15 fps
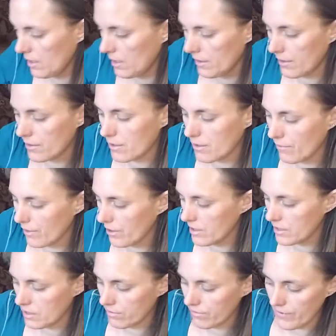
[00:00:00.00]
There's a very
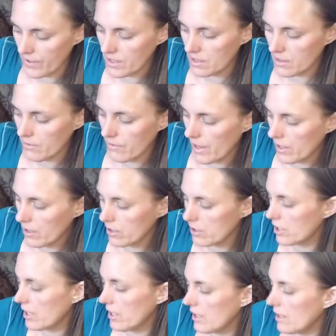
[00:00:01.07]
defensive
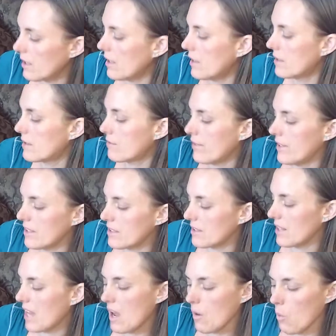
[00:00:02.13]
energy, defense,
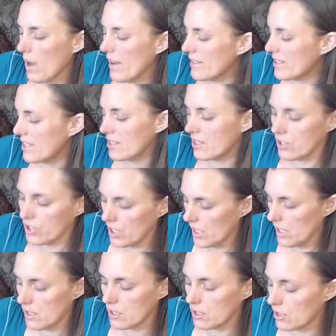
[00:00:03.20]
not wanting to
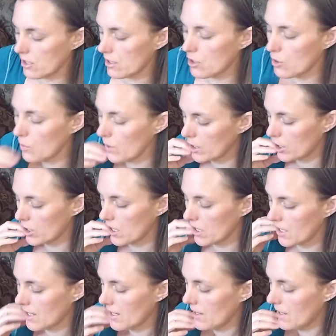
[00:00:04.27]
change a
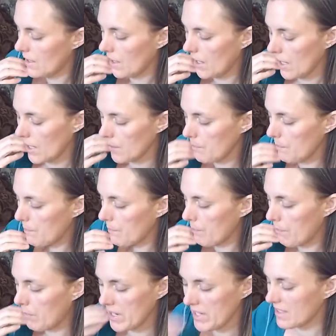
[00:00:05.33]
situation,
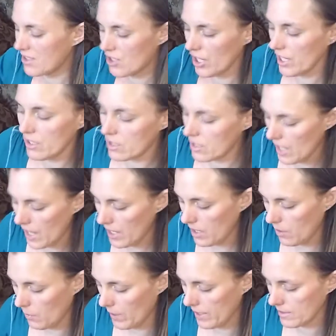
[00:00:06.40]
but it's changed
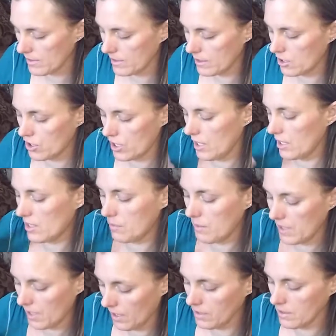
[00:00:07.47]
anyways. It's changed
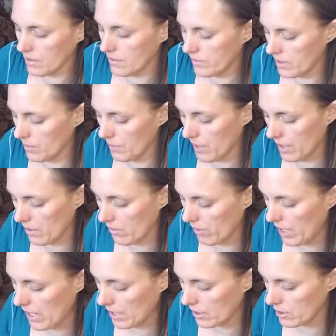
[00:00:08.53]
because of some kind of
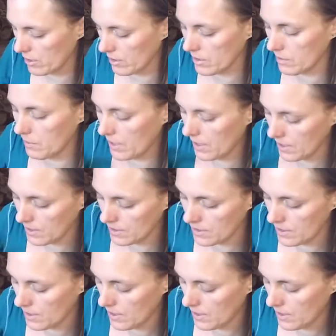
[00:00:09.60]
reactions, because